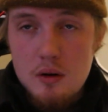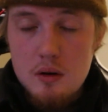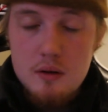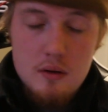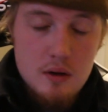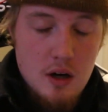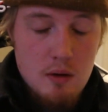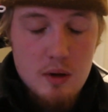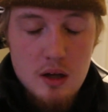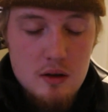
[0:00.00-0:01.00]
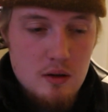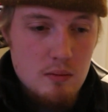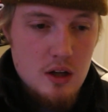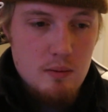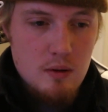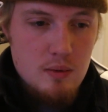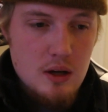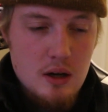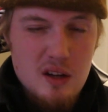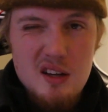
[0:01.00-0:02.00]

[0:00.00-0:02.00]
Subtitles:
all these comments and blah blah blah,